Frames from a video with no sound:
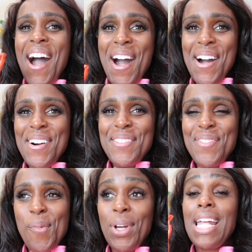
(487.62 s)
of
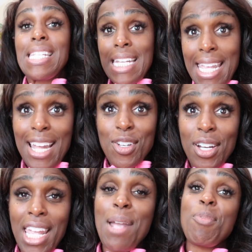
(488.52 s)
what I didn't catch
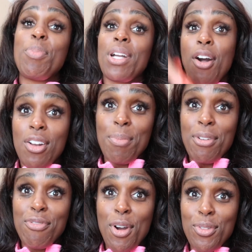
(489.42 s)
on camera but caught on
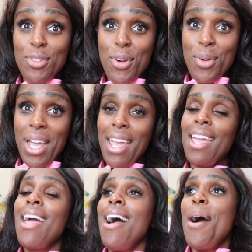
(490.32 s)
my phone,
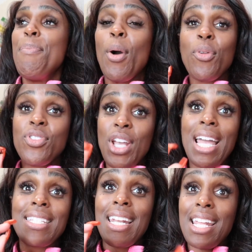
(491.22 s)
okay? Both
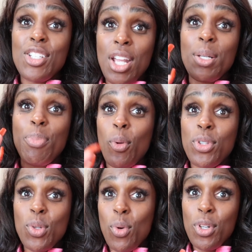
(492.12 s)
Jaxson and Jayla
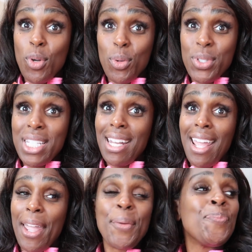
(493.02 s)
both scored goals
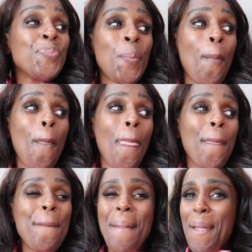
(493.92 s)
today.
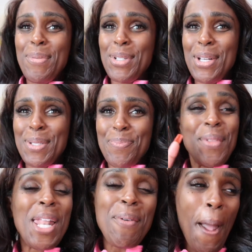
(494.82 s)
Oh, it was awesome.
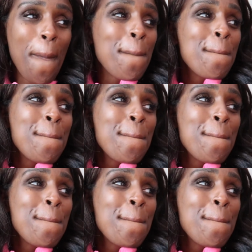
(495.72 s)
Anyway,